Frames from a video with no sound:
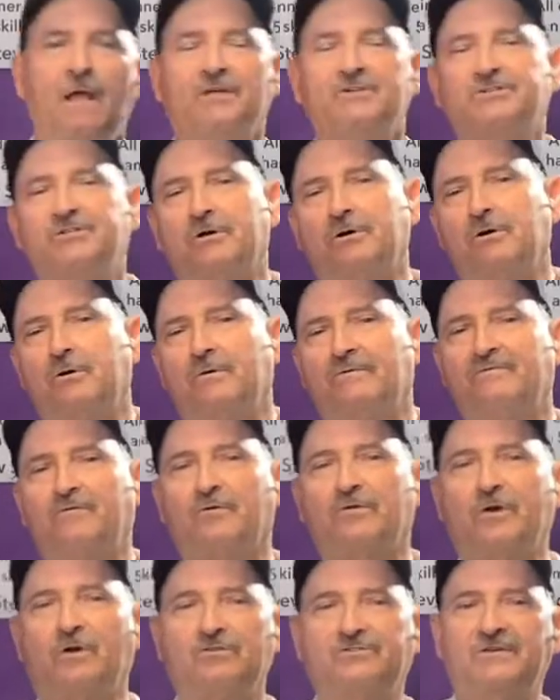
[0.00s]
So
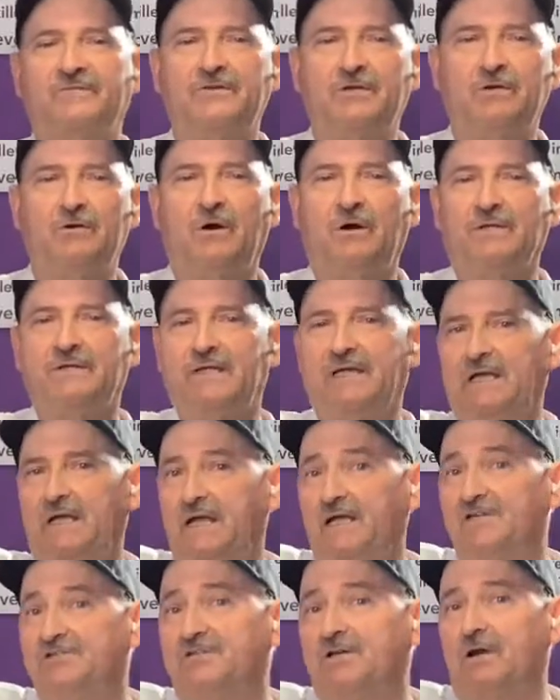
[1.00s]
for those of you on the
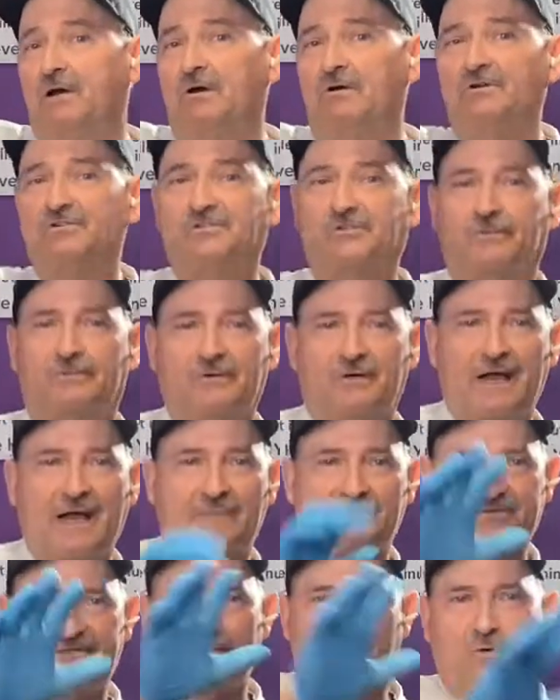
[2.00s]
East Coast or
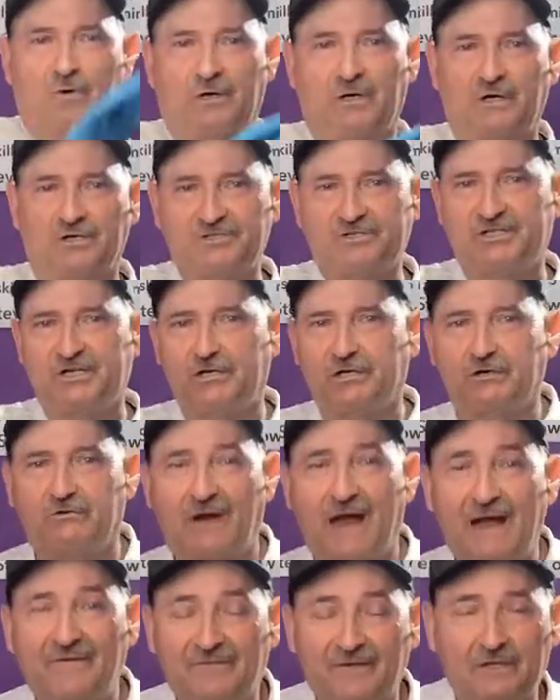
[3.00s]
perhaps somewhere else
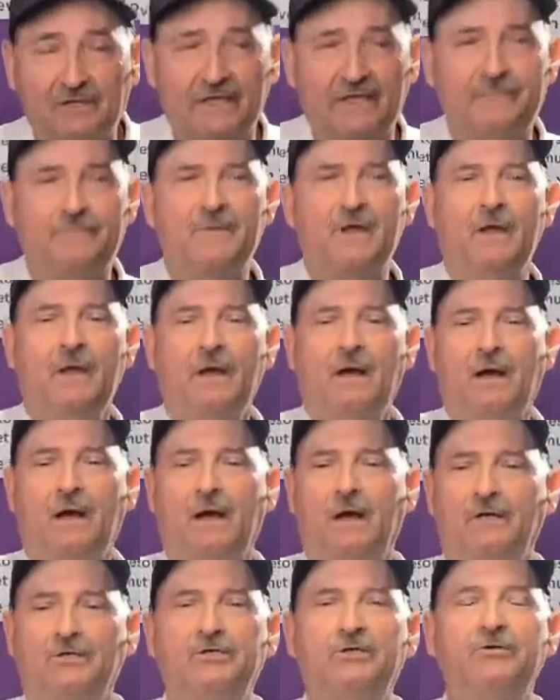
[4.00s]
geographically,
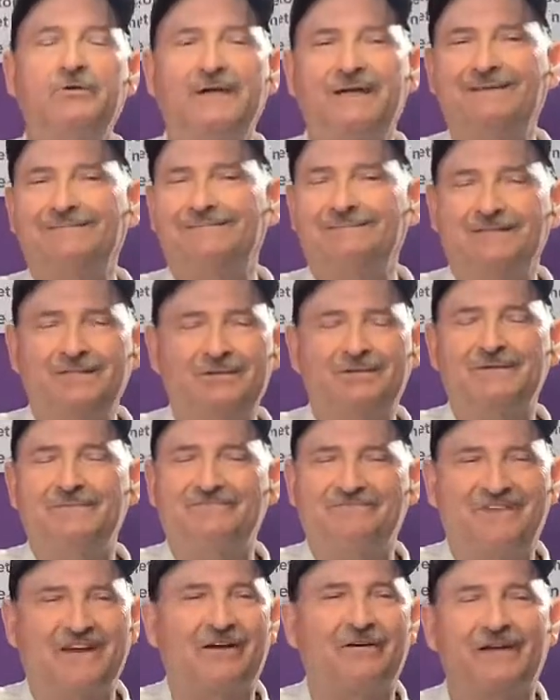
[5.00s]
you can
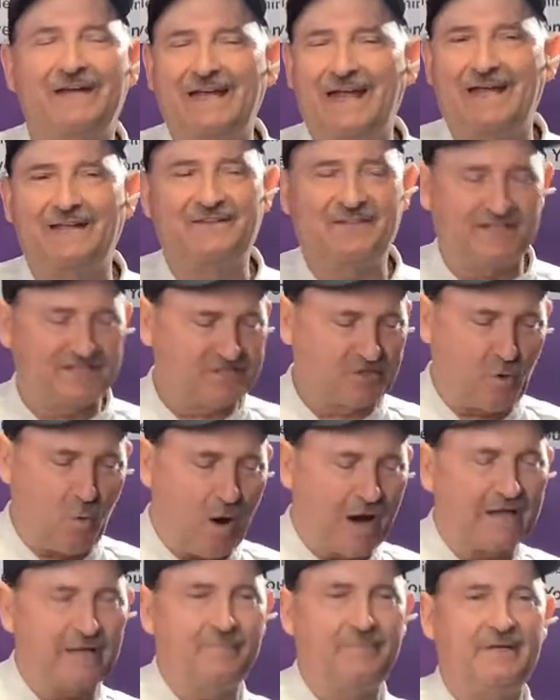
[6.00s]
variate this
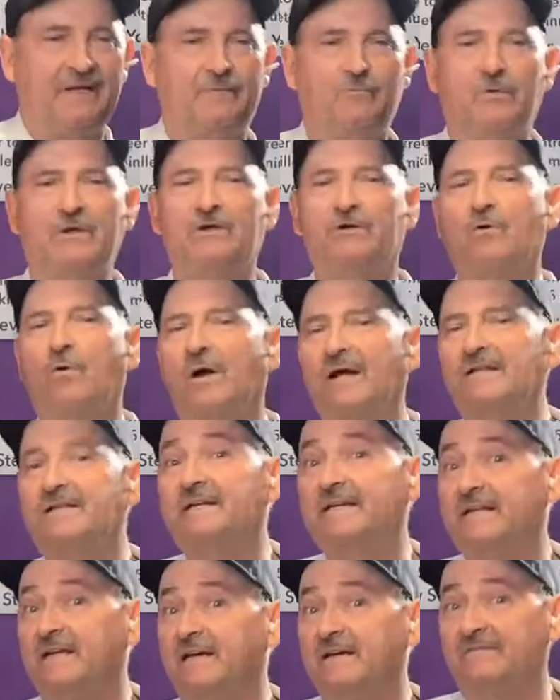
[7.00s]
quite a bit. We are going to
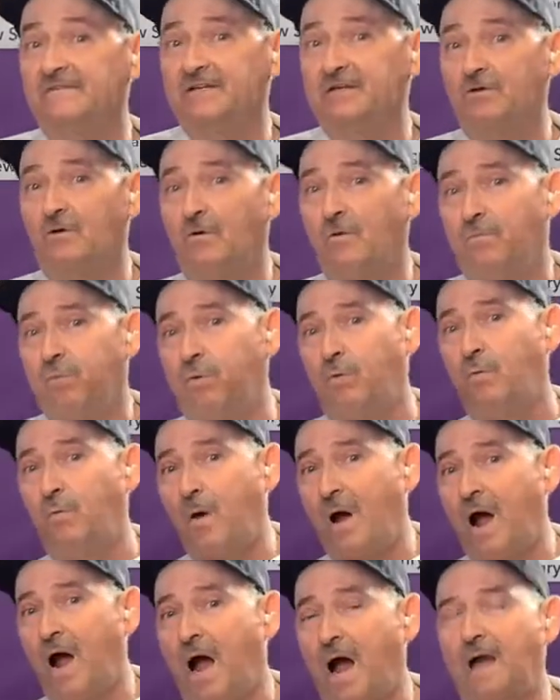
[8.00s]
give the old
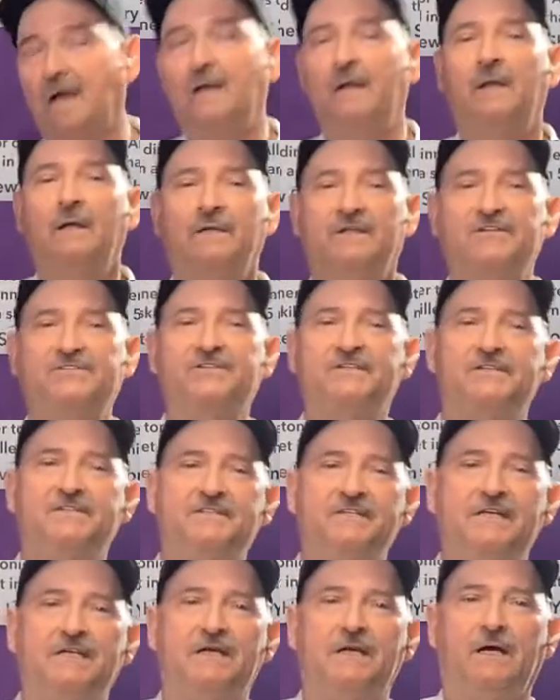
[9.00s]
poo-pa. This is
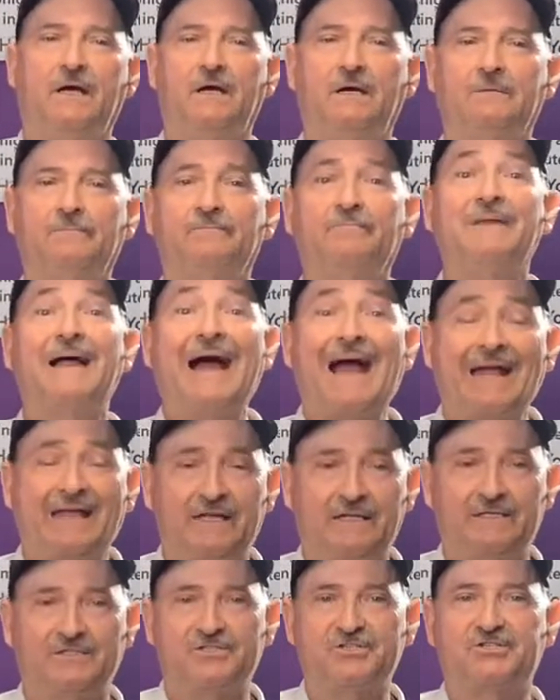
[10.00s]
the
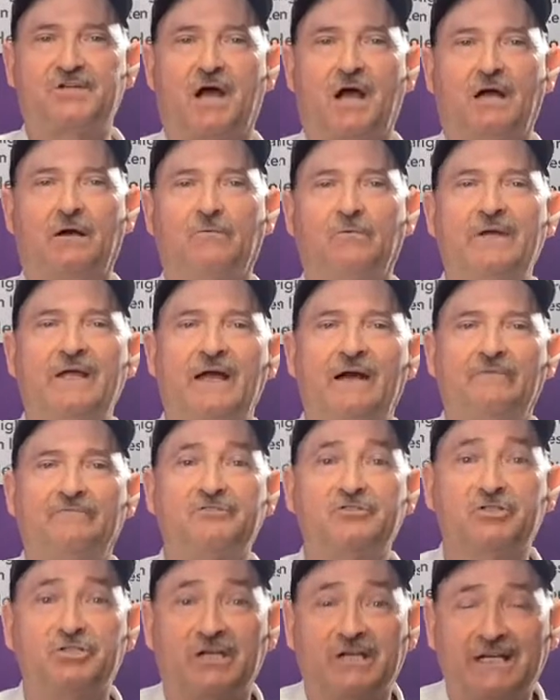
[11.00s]
blackened style. We have
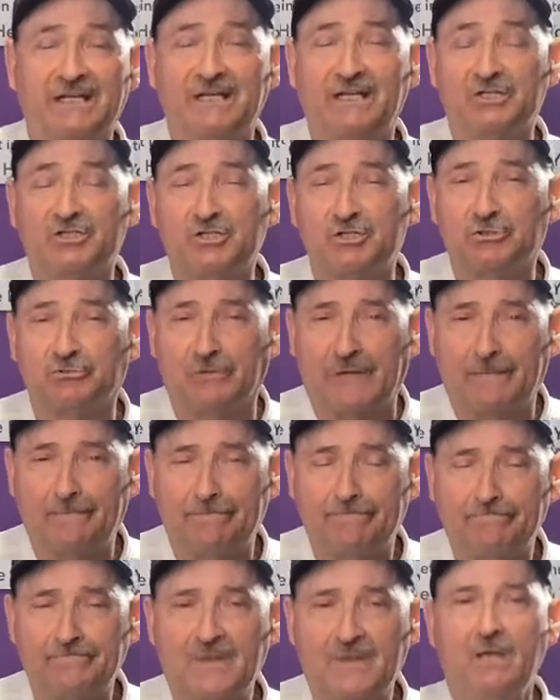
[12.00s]
chicken and shrimp.
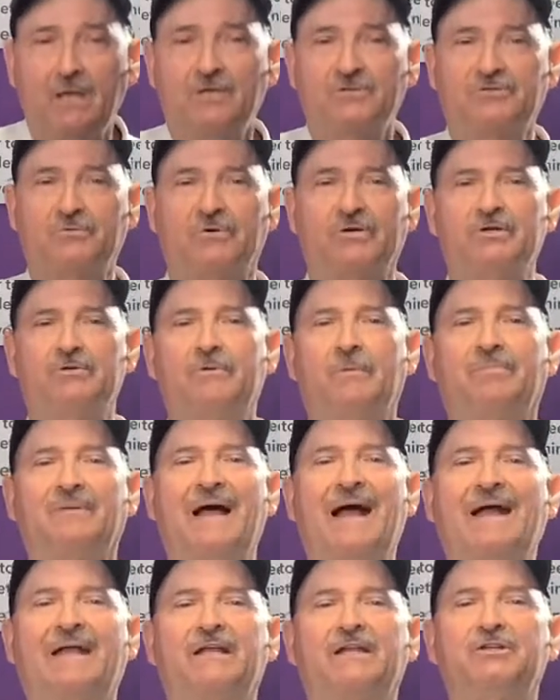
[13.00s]
So we're going to do a
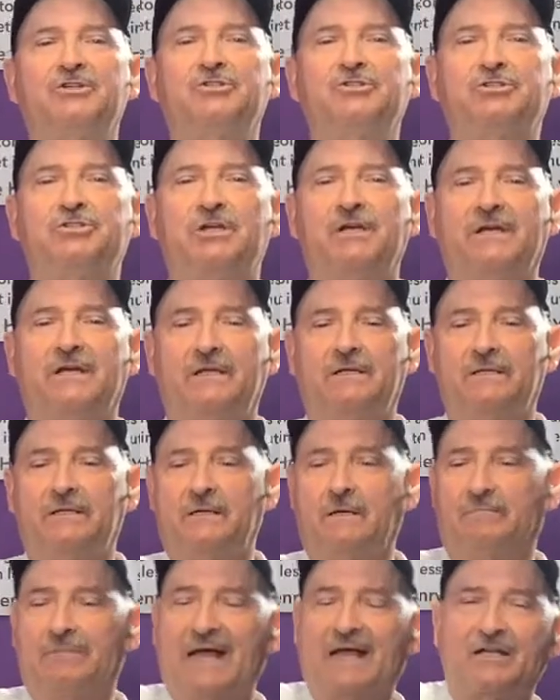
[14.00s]
blackened chicken
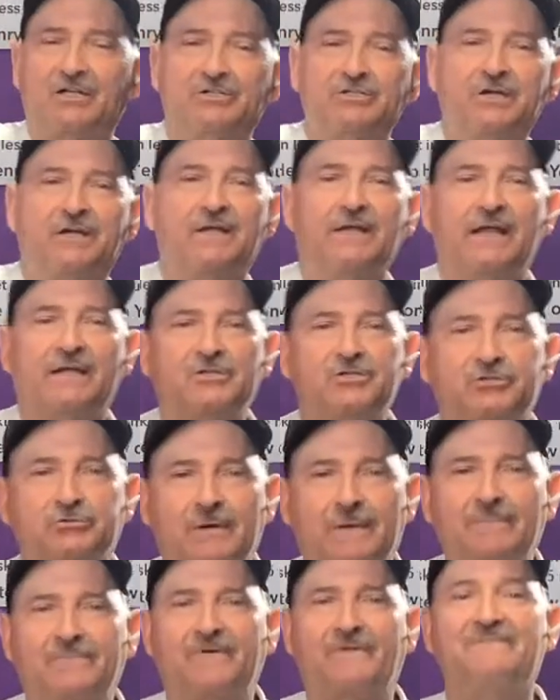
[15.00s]
and
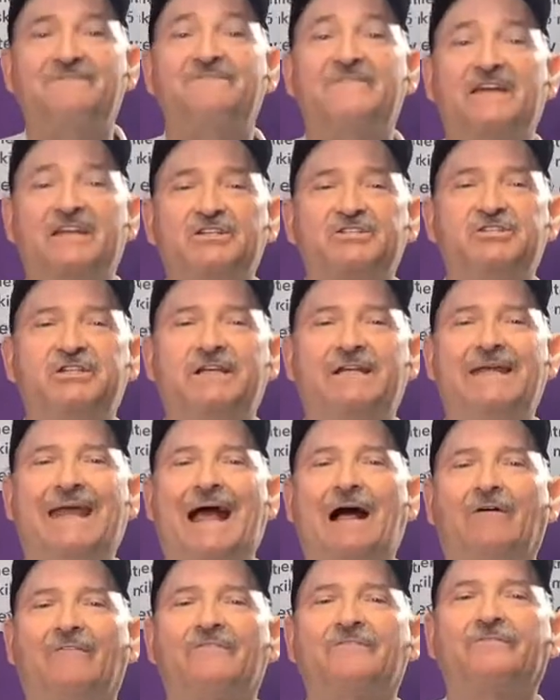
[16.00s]
shrimp fettuccine
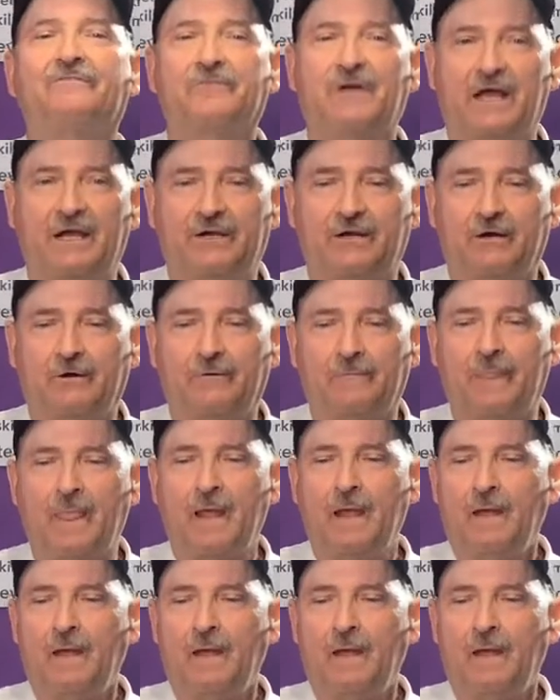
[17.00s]
Alfredo.